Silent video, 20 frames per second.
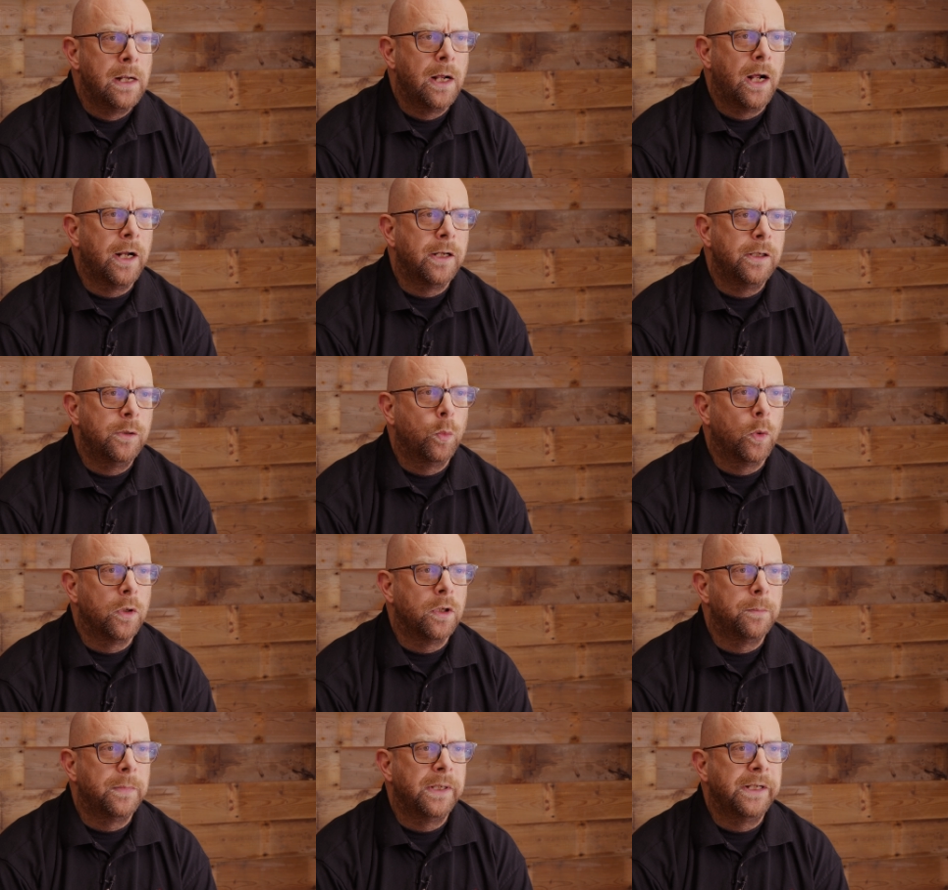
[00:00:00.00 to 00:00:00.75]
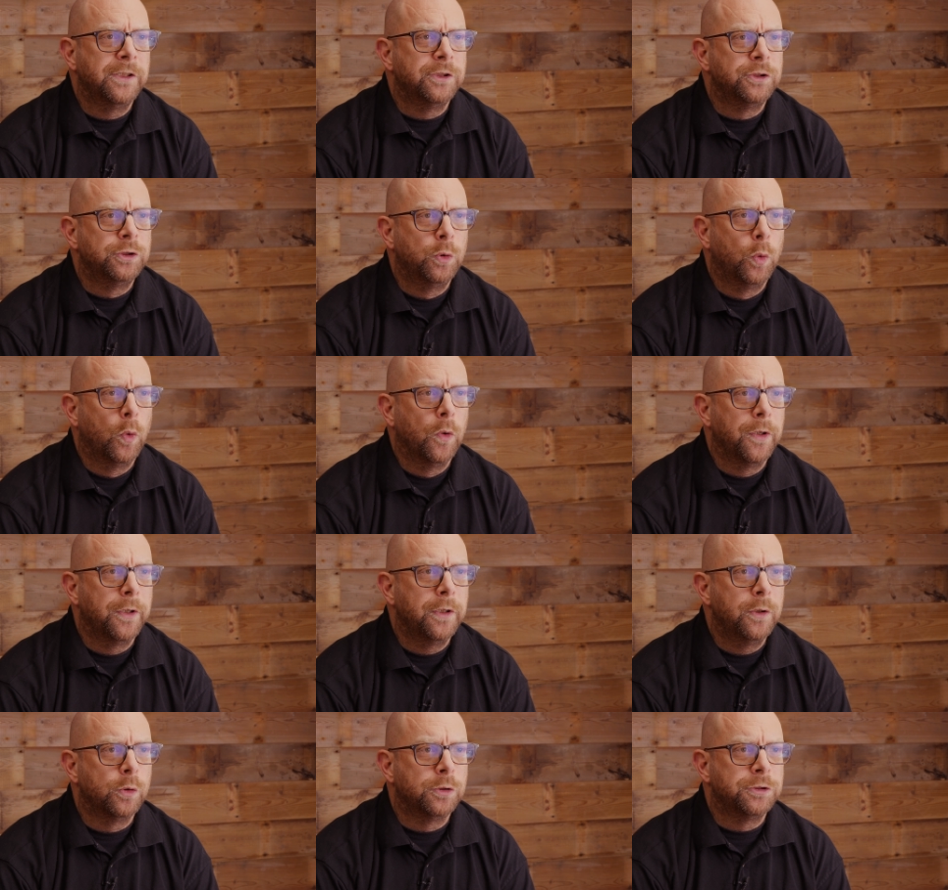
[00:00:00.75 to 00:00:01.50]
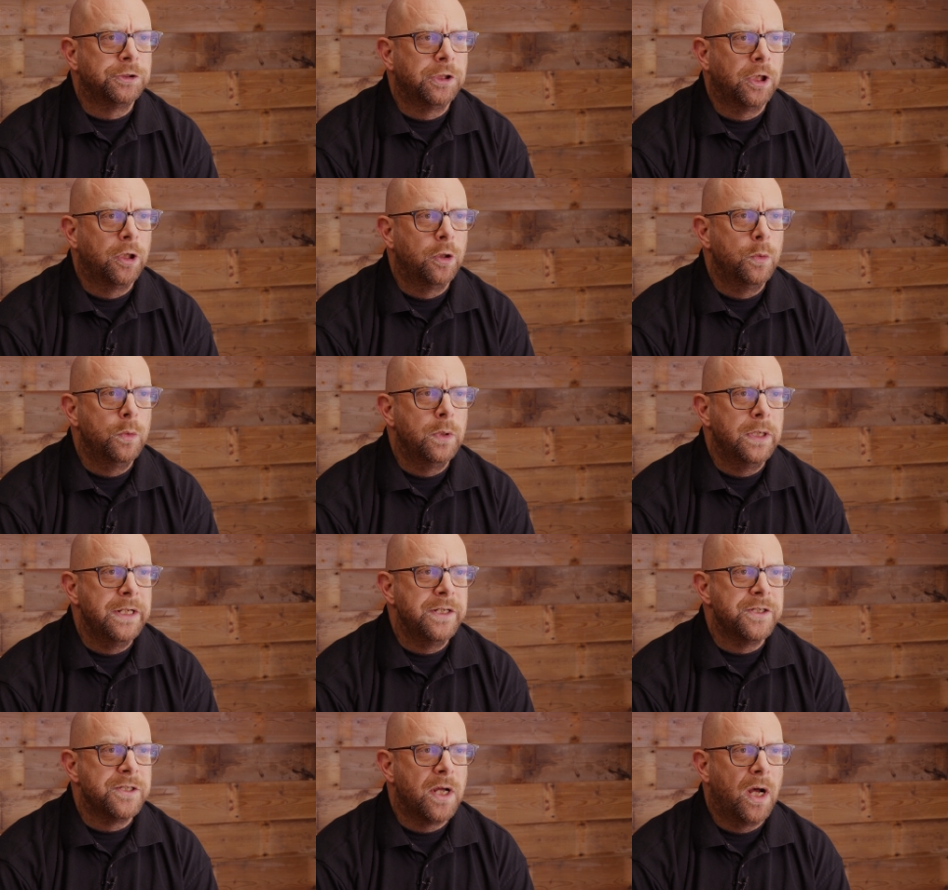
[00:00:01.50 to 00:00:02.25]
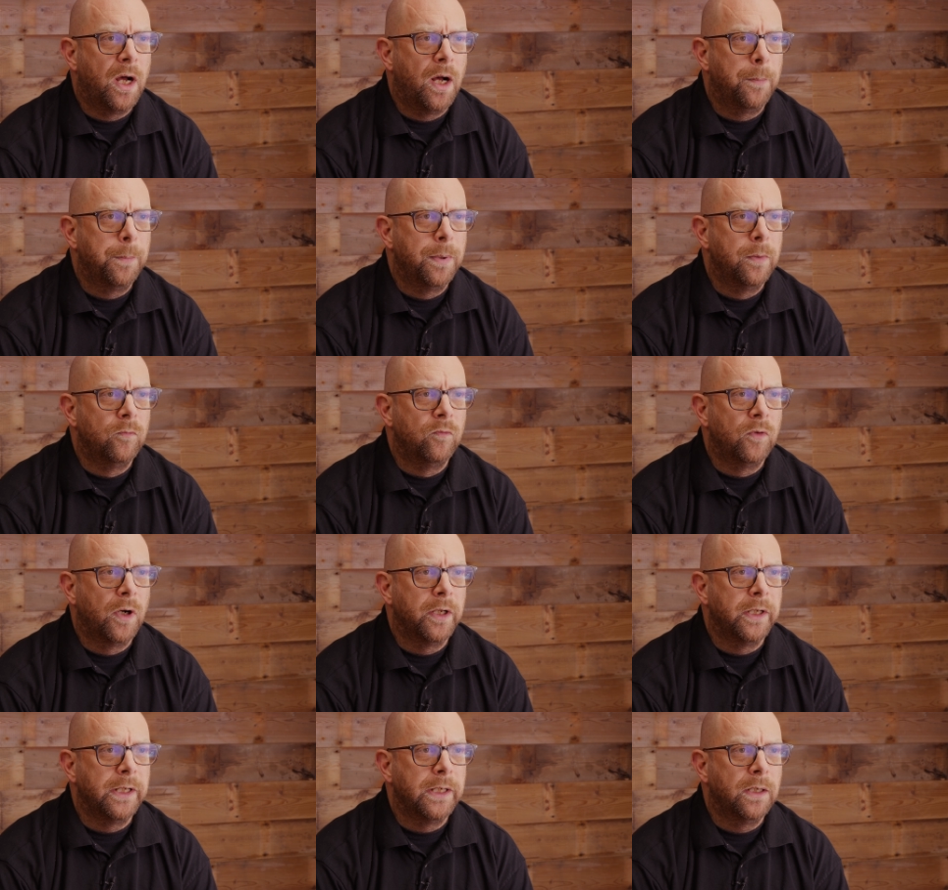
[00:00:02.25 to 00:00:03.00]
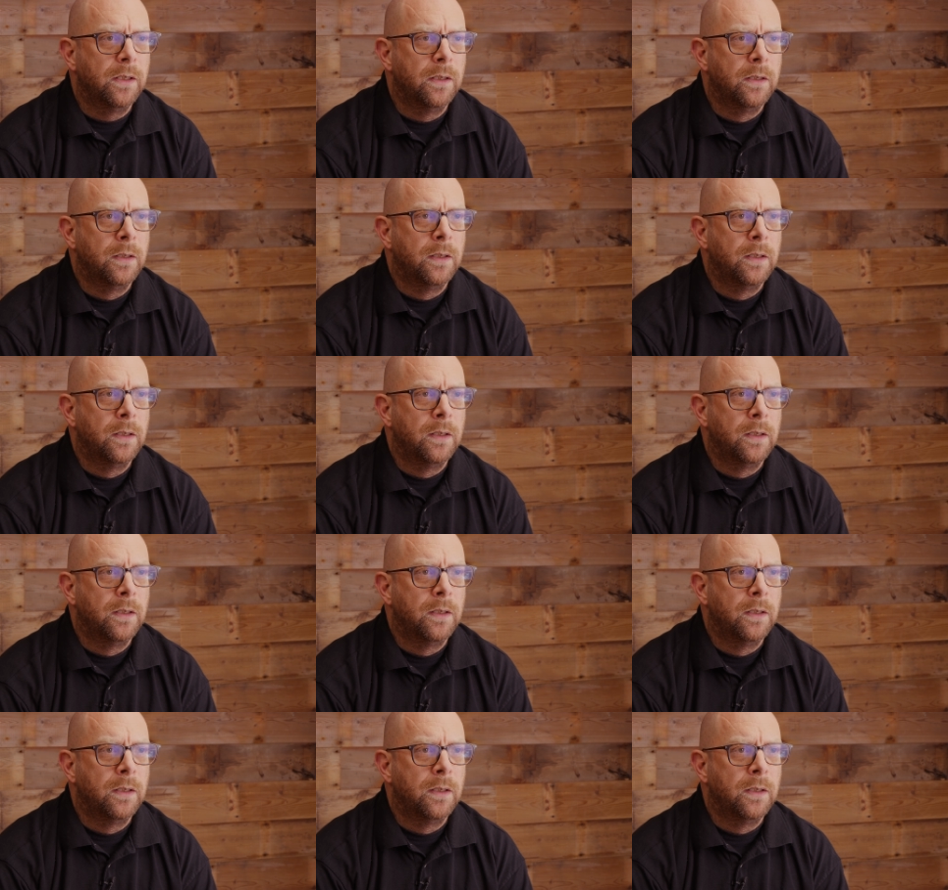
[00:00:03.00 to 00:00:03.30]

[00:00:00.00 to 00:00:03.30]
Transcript: And you want to make sure that your show is up and running